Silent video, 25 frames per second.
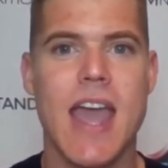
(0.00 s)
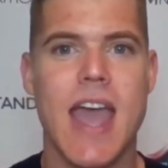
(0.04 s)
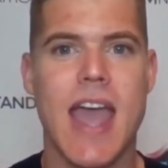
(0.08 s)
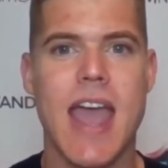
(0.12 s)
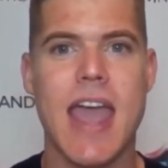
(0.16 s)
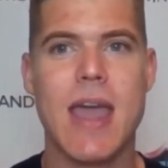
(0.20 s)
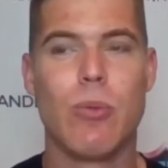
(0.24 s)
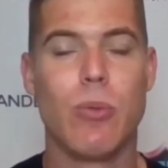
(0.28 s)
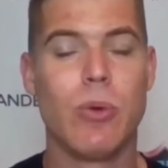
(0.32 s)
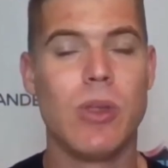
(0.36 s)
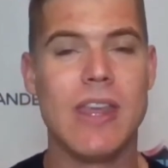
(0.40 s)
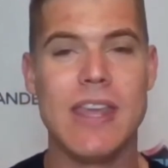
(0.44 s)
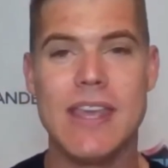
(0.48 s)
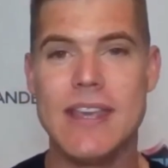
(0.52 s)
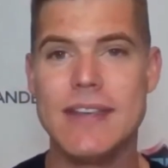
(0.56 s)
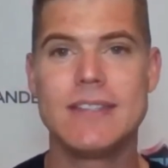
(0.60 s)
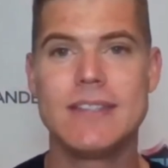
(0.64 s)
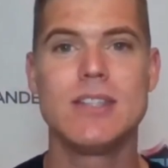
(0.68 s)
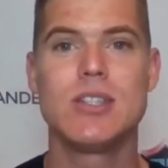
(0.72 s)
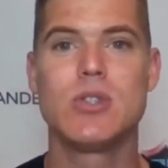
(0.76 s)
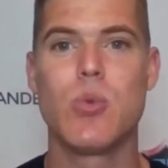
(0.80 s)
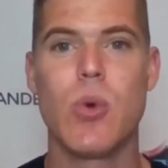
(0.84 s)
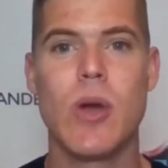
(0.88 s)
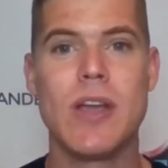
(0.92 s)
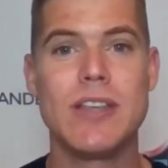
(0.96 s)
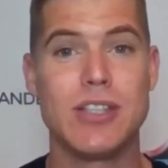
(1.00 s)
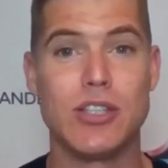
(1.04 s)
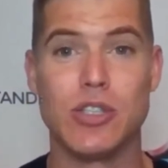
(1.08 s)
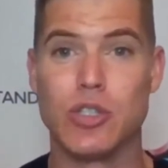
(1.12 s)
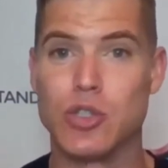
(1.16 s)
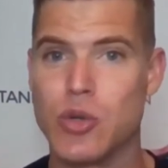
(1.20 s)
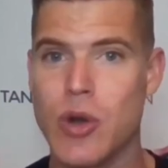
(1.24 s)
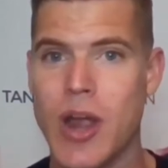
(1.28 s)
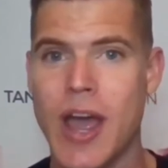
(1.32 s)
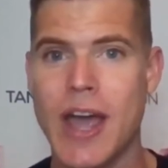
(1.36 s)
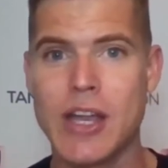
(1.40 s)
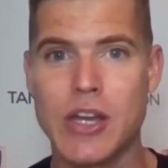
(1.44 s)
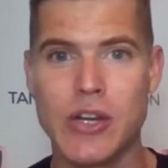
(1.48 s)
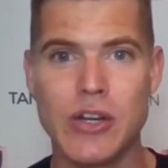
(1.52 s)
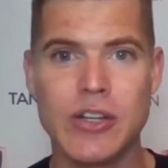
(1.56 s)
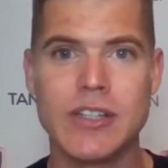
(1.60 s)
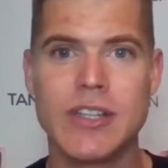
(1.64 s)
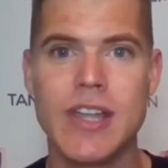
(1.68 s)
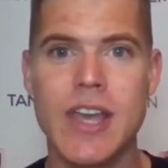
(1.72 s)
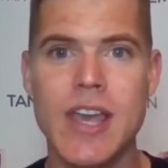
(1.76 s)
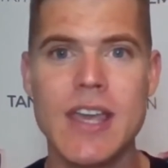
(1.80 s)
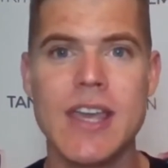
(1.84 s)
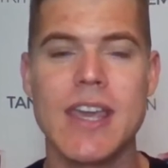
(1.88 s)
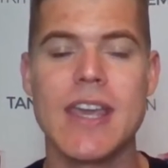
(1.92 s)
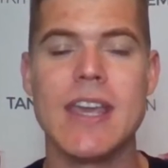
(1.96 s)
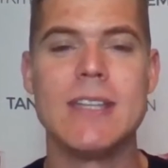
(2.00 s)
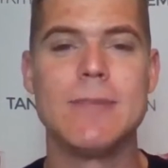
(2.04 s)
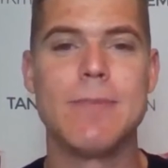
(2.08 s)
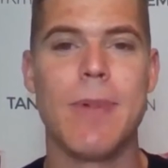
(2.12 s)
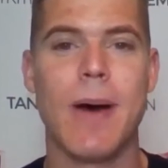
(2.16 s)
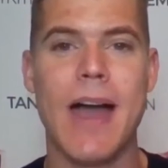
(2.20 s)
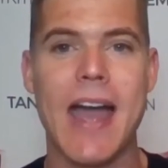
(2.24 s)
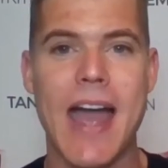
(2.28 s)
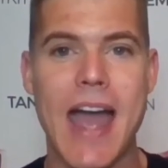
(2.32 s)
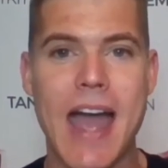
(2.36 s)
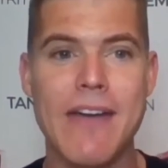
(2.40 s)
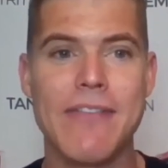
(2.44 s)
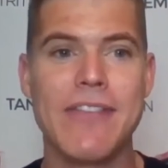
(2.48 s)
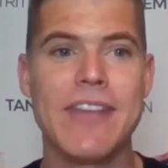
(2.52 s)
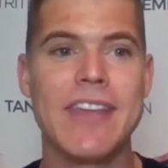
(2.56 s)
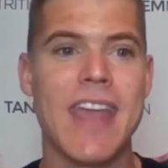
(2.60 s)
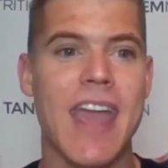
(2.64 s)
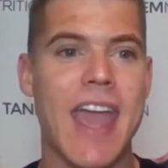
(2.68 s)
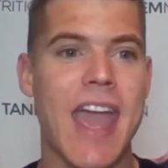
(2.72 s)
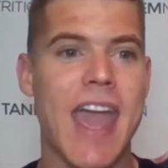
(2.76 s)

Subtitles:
And one of the easiest ways to track your intake is by having